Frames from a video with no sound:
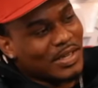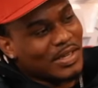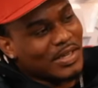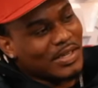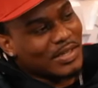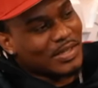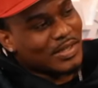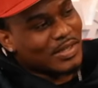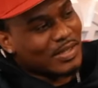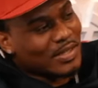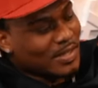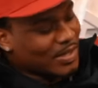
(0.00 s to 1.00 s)
Yeah, you
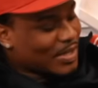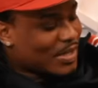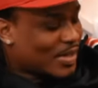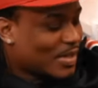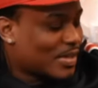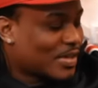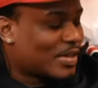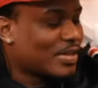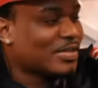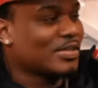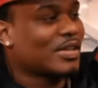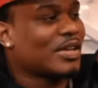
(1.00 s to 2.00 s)
lie, you lie. Ah,
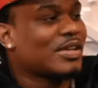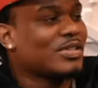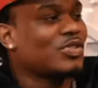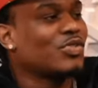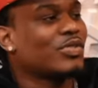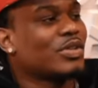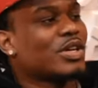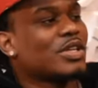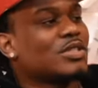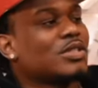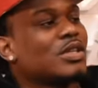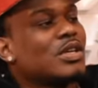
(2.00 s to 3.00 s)
cause, I'm cause like, you,
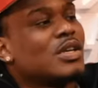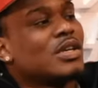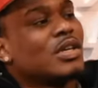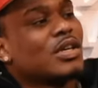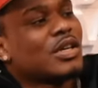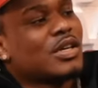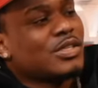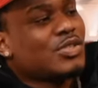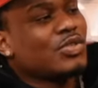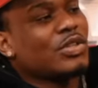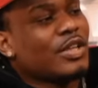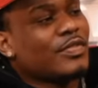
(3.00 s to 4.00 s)
damn, cause, I'm only 24.
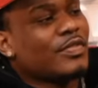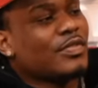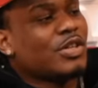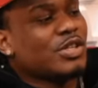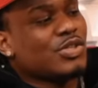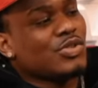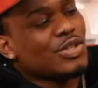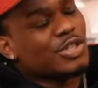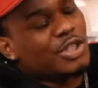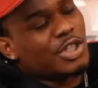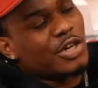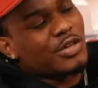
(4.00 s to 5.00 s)
Cause you live, cause you
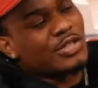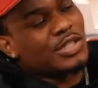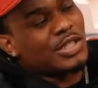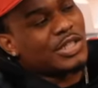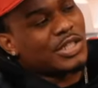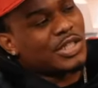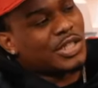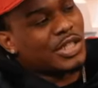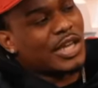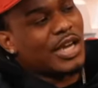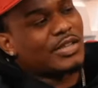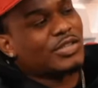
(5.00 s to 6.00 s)
in Jersey and
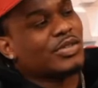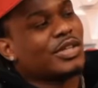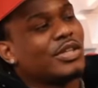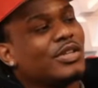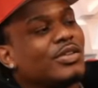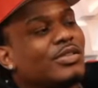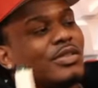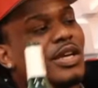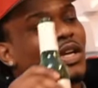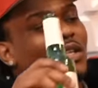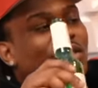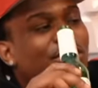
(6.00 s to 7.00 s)
shit now. Nah, so you that's know you
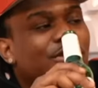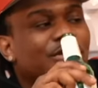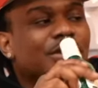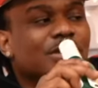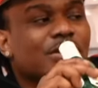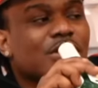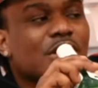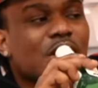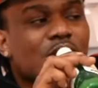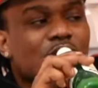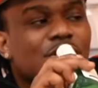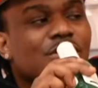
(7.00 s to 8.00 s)
cause in the streets. who in
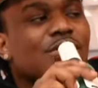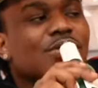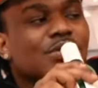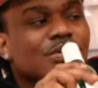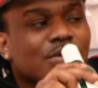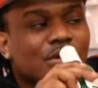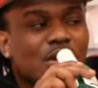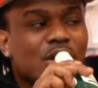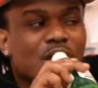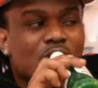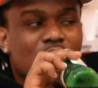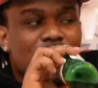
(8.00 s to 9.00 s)
Jersey? You.
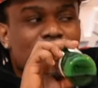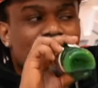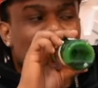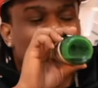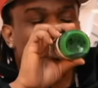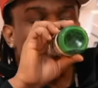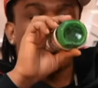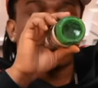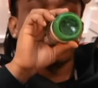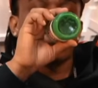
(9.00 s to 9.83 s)
Why you say that?